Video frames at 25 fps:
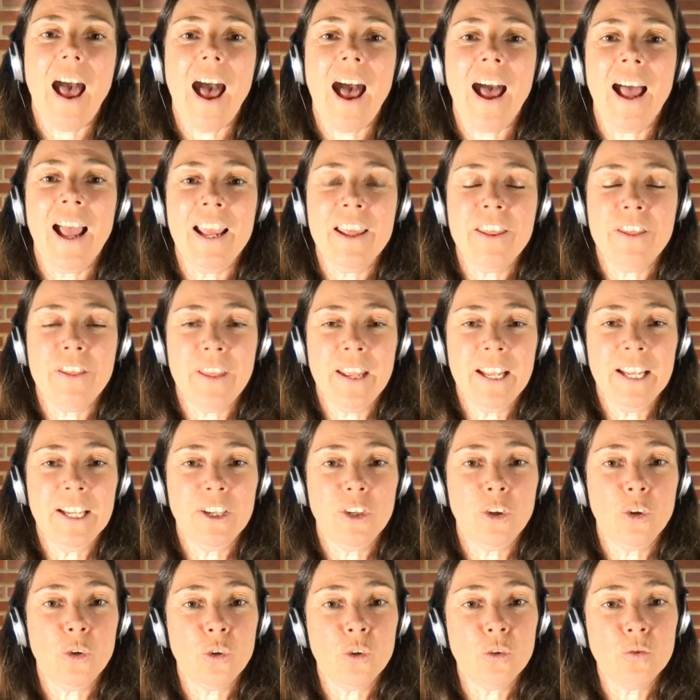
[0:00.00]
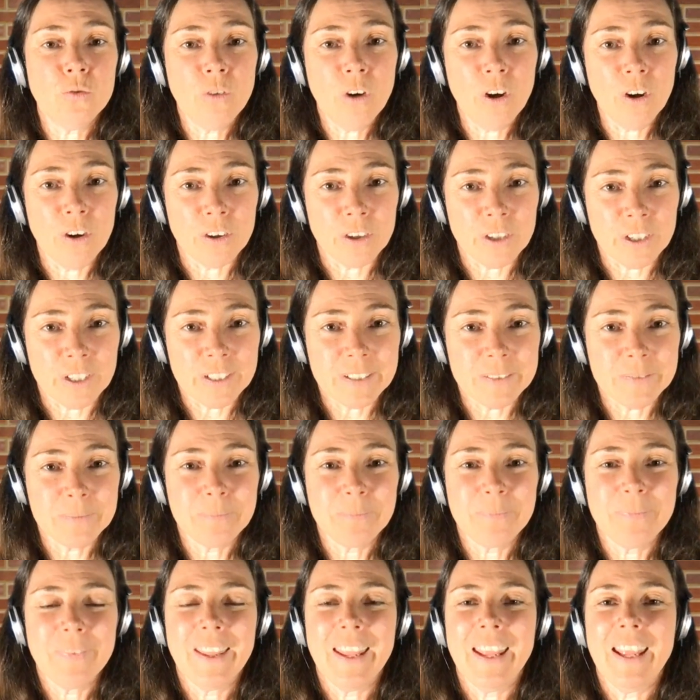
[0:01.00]
I think you're wrong.
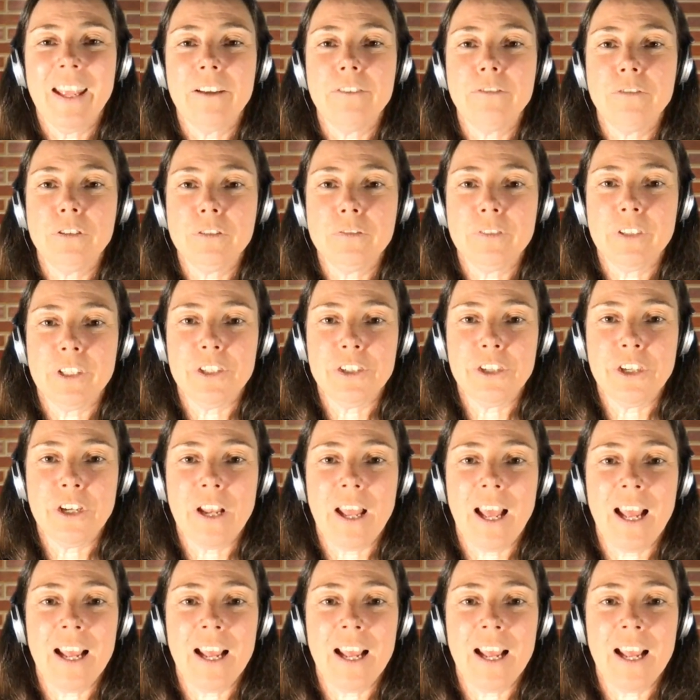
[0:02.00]
Full version,